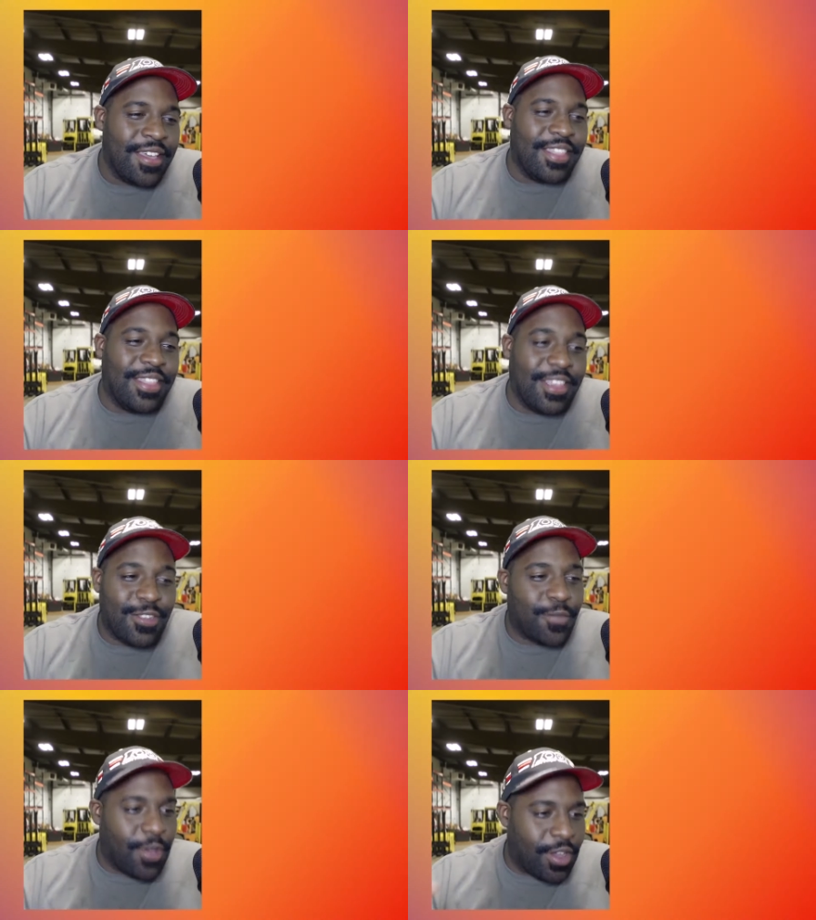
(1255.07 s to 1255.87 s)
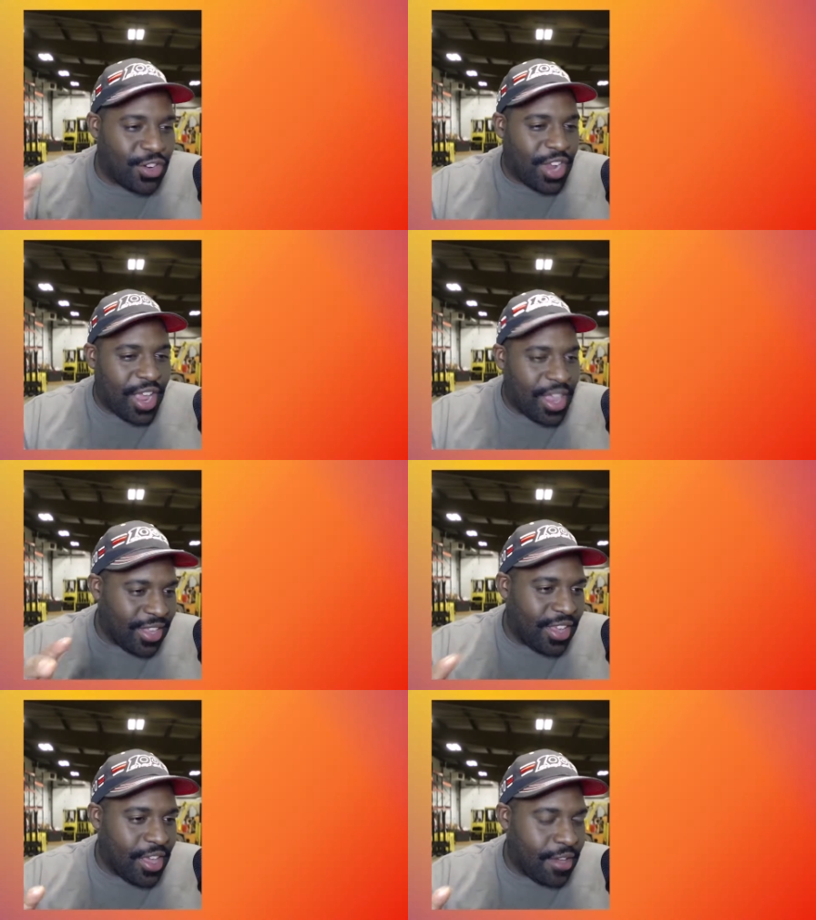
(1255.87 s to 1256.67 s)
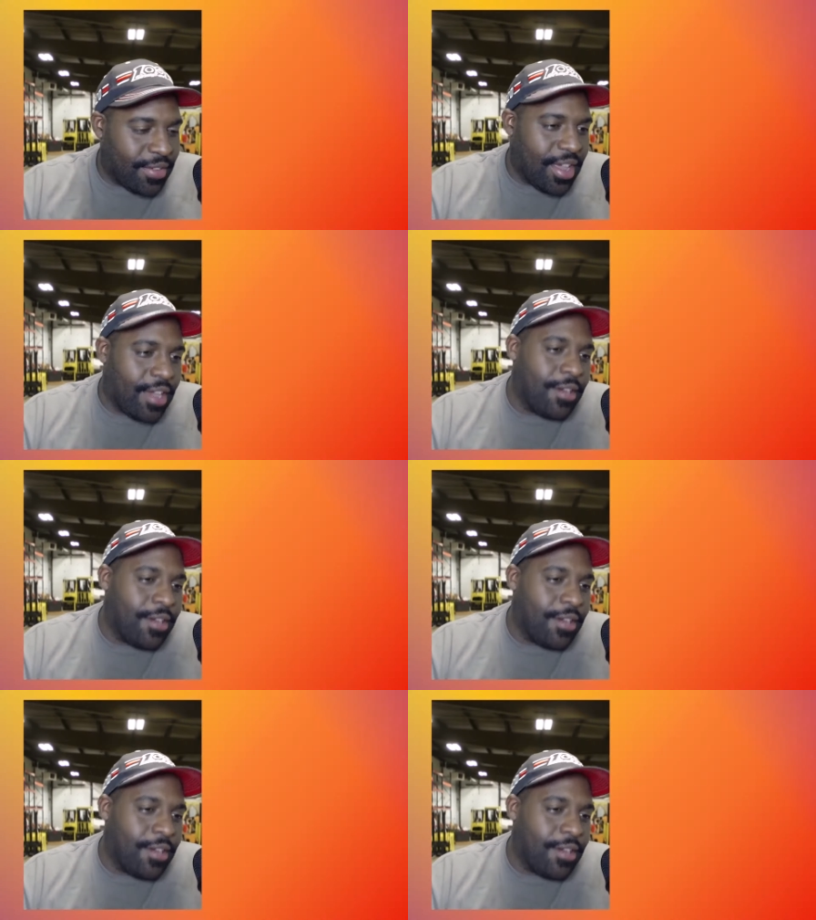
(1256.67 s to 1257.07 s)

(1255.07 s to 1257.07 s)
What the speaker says: functionality of it out.